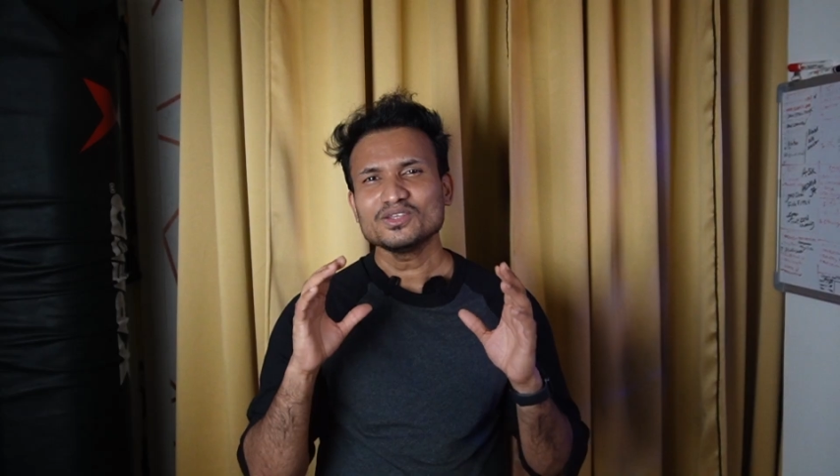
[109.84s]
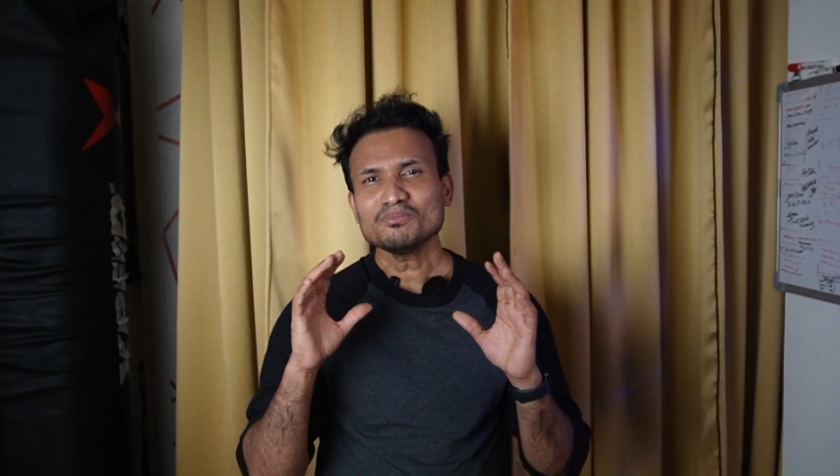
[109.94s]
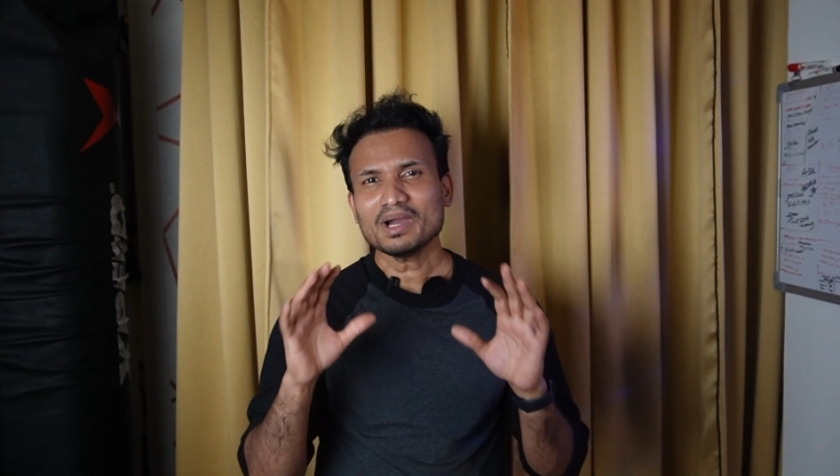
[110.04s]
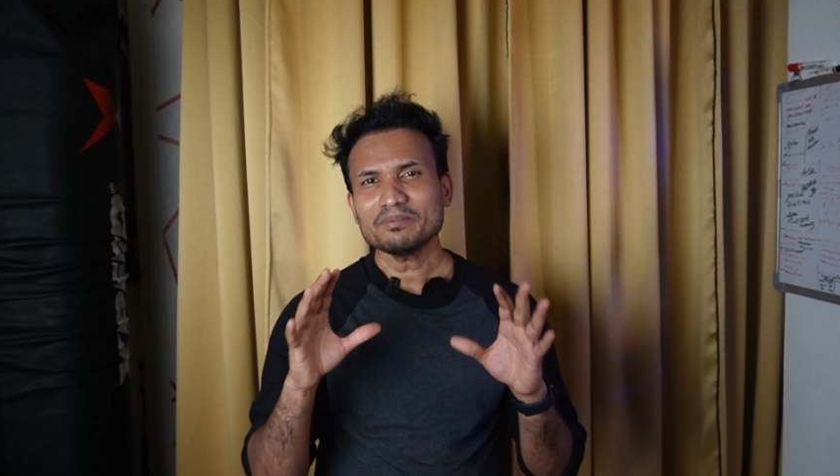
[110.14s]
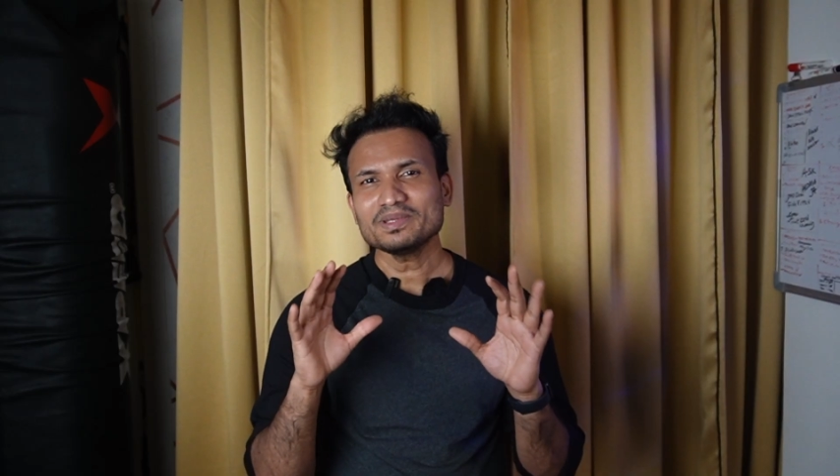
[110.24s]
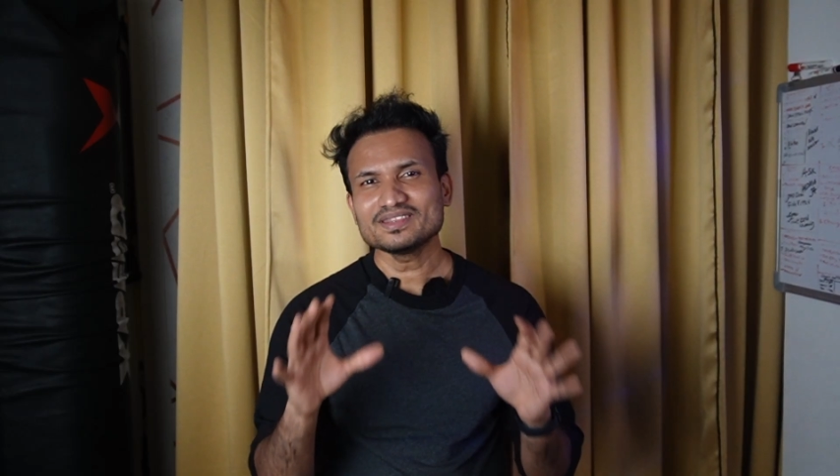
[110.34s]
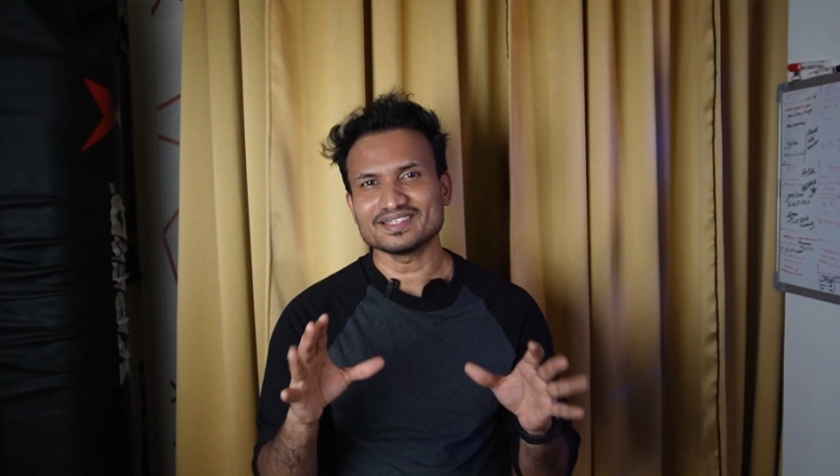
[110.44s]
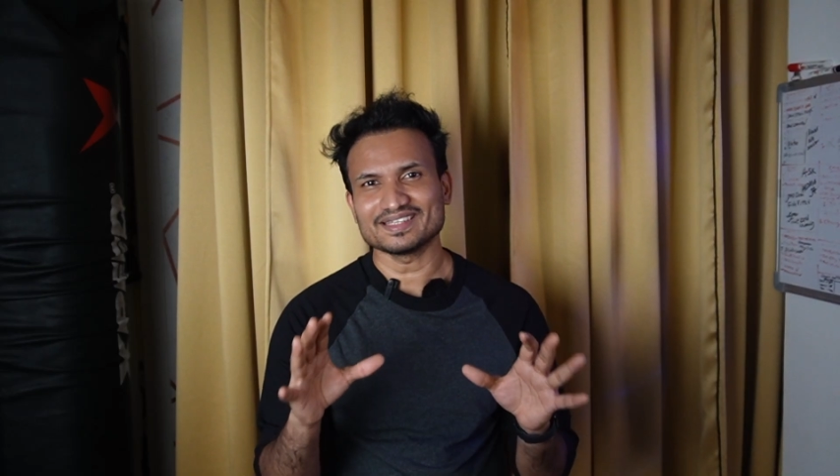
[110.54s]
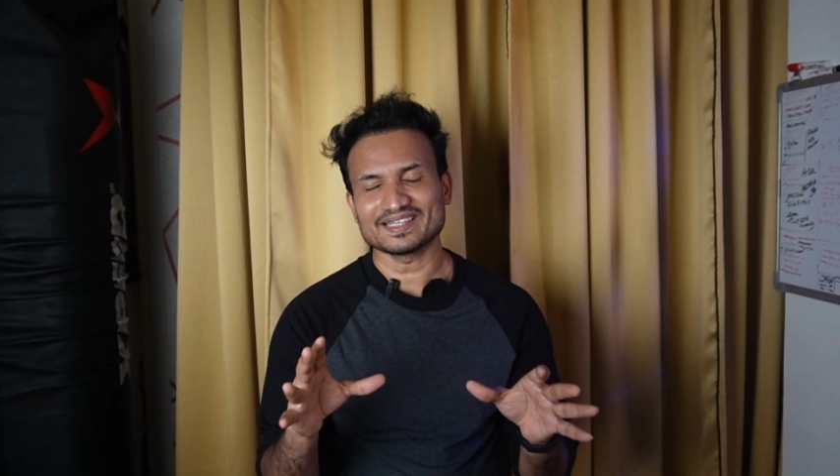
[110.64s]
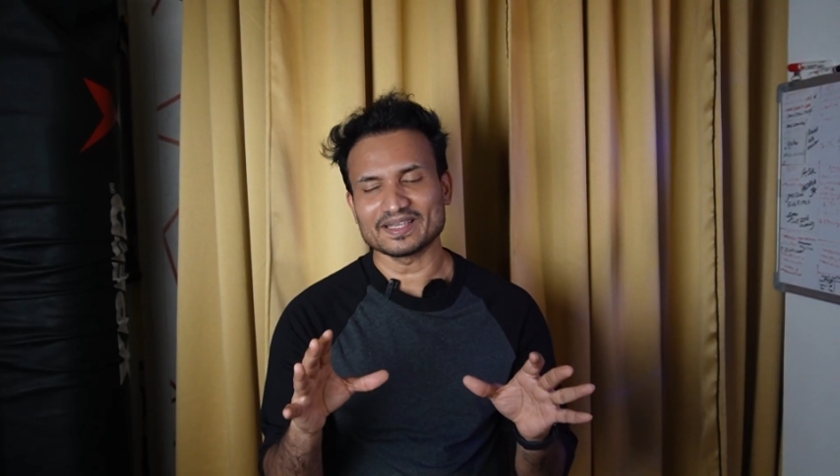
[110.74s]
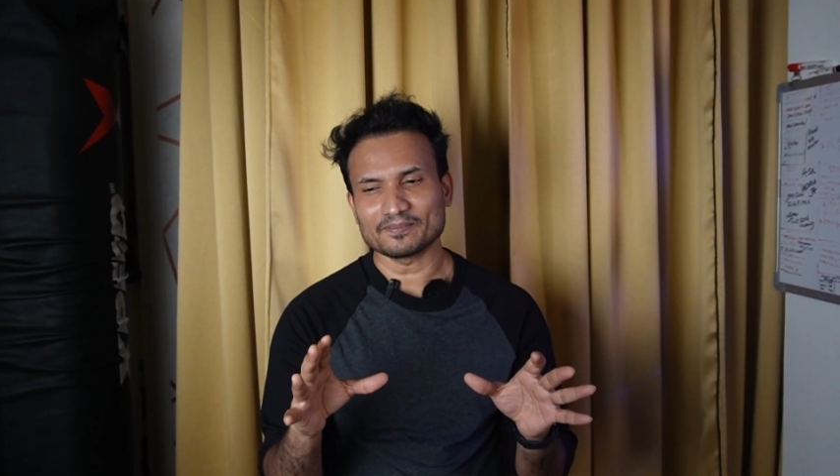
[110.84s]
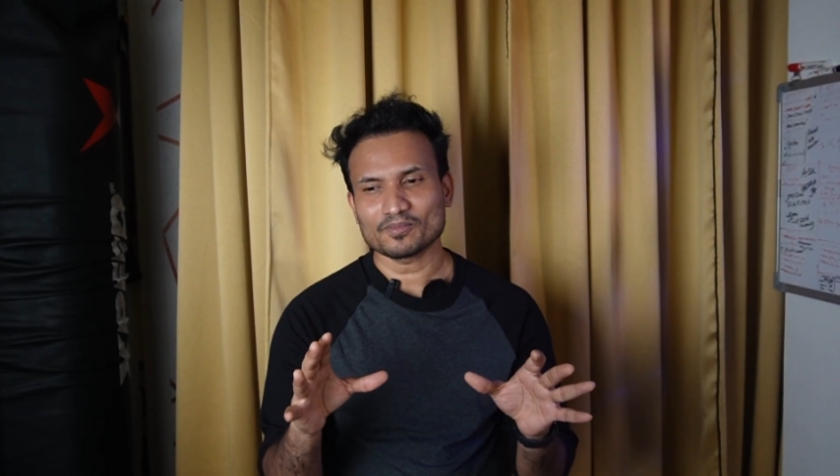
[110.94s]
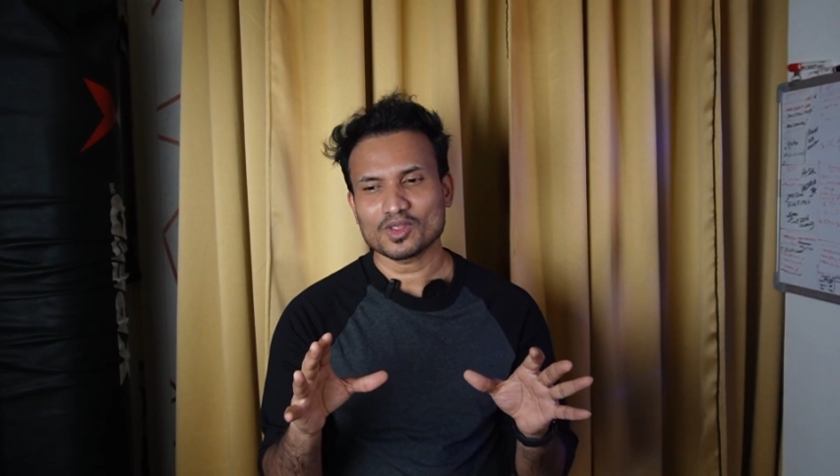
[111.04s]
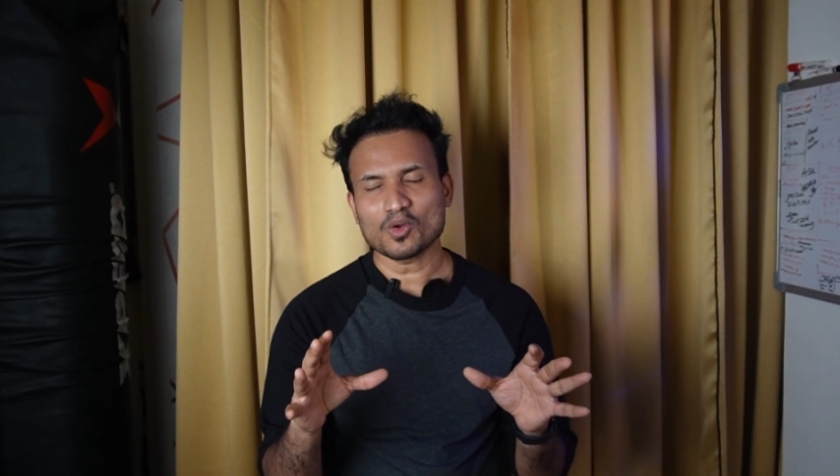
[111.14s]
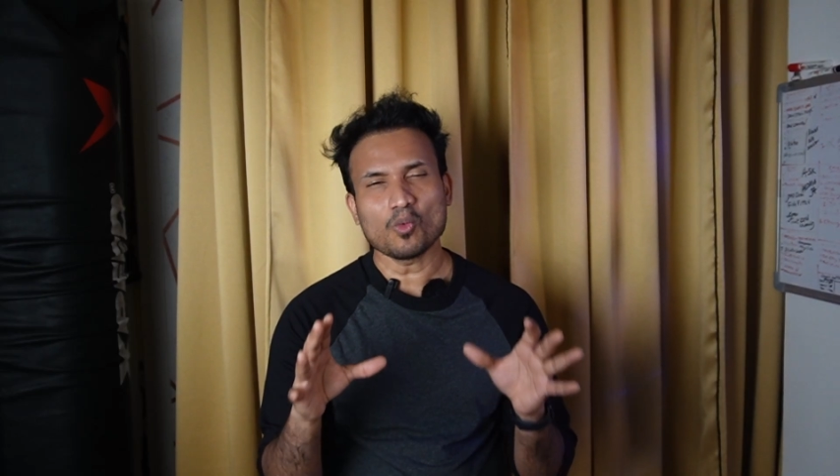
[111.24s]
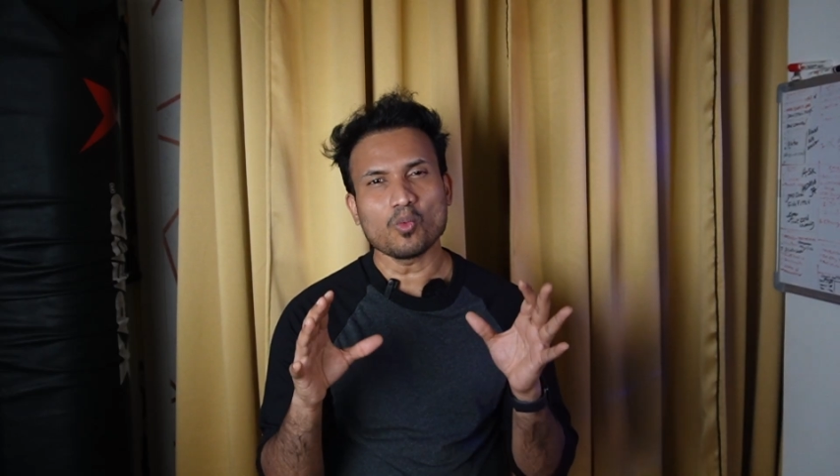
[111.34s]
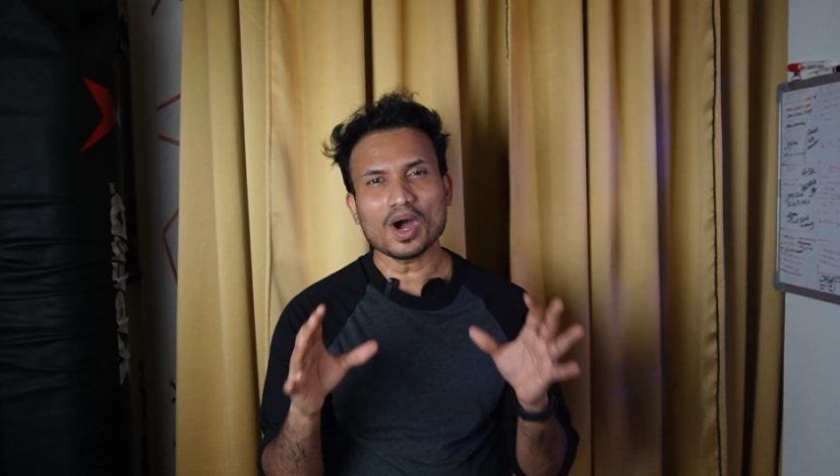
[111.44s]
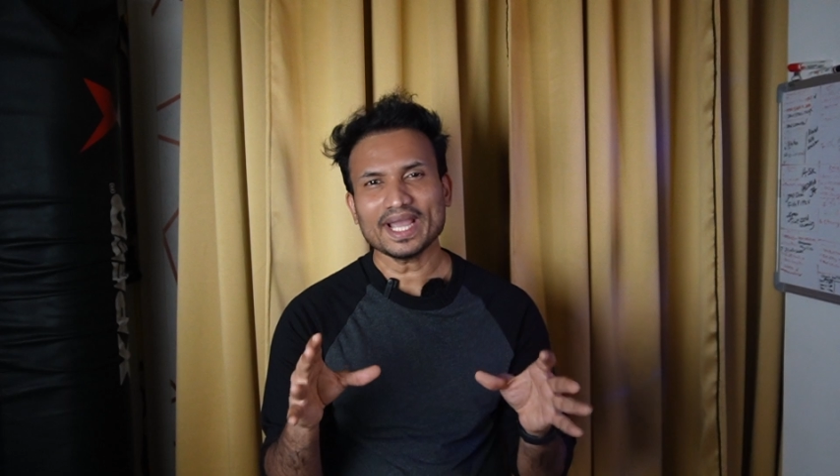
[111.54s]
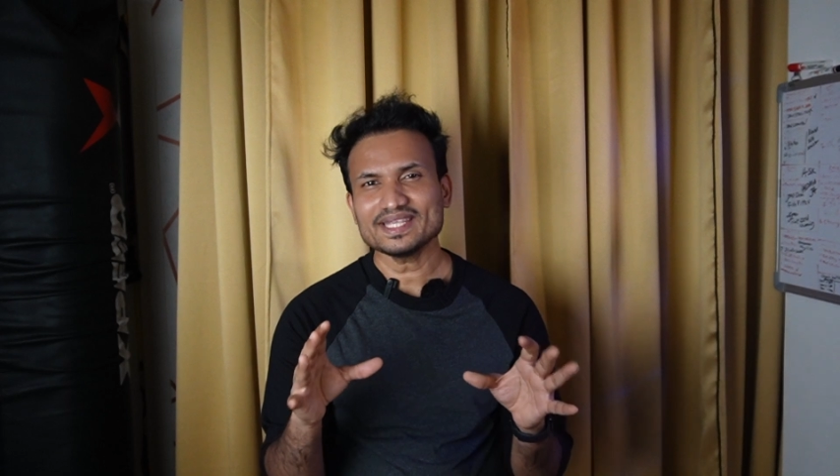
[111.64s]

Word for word: You might be thinking, why